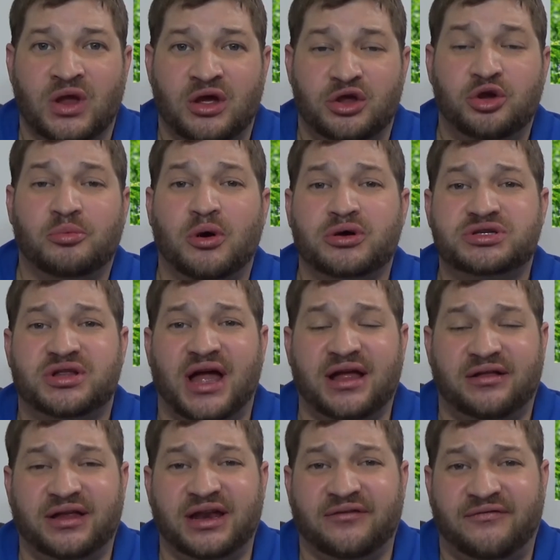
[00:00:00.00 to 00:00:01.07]
You're most
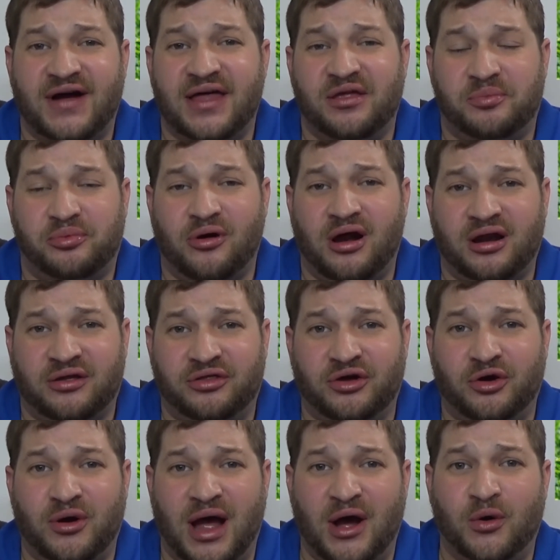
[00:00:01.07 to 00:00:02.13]
likely to find the product,
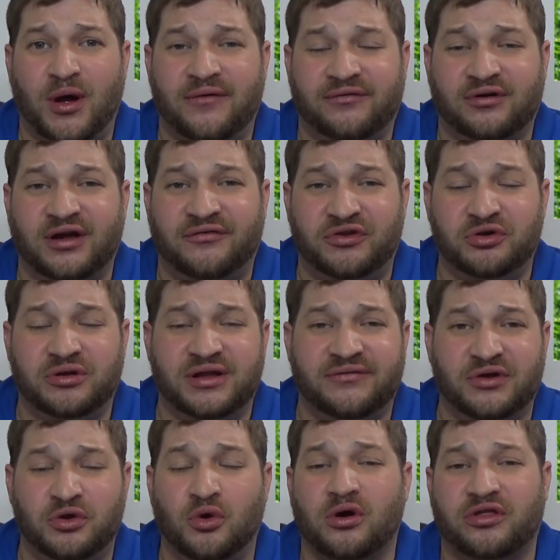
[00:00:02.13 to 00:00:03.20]
though, however, if you live
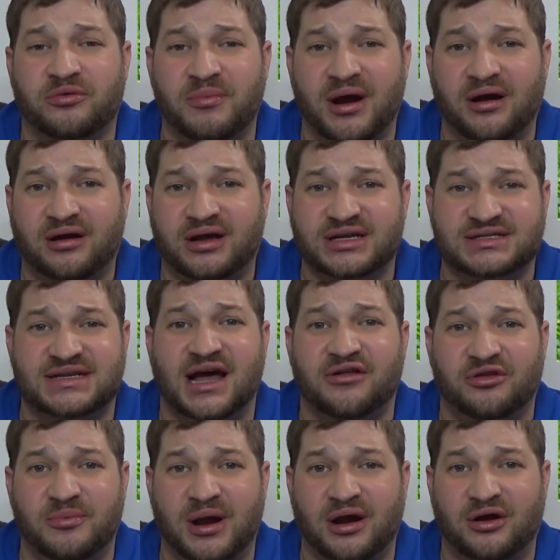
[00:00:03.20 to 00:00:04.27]
in North America,
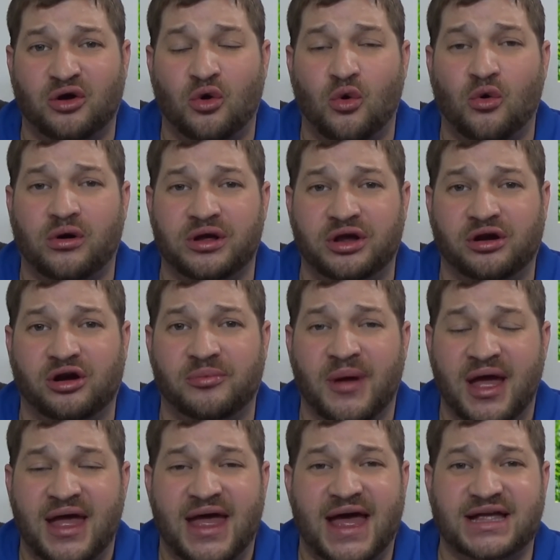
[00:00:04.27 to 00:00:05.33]
South America, or Europe,
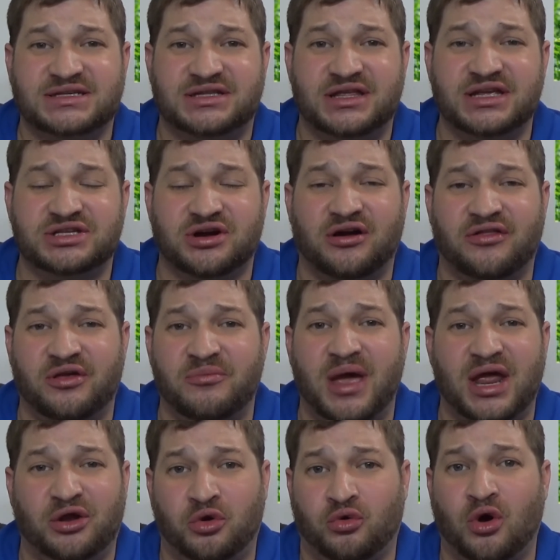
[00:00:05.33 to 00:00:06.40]
as these are the
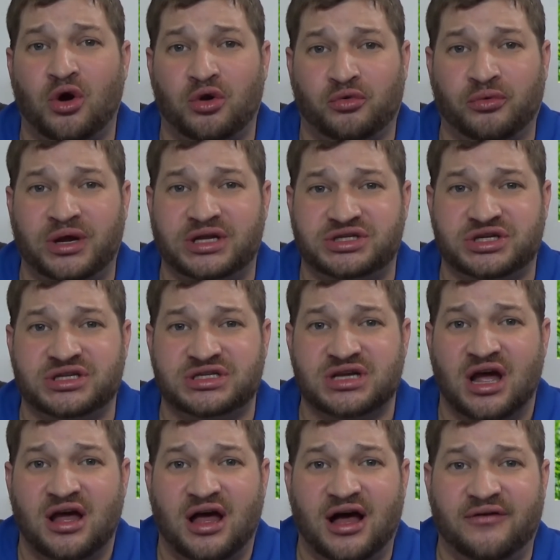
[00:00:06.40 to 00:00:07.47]
main growing regions
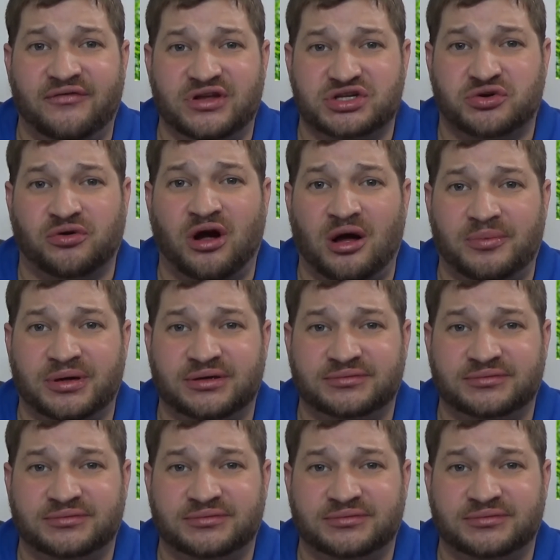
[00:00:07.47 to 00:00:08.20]
of this crop.